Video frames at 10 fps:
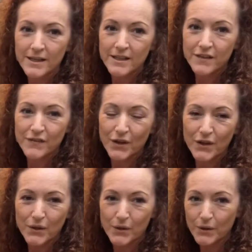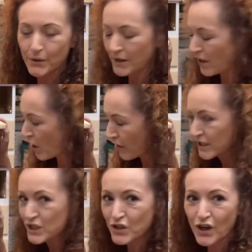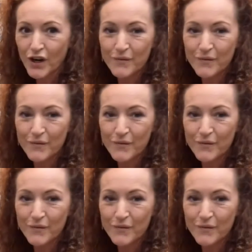You've got your Orange Grove,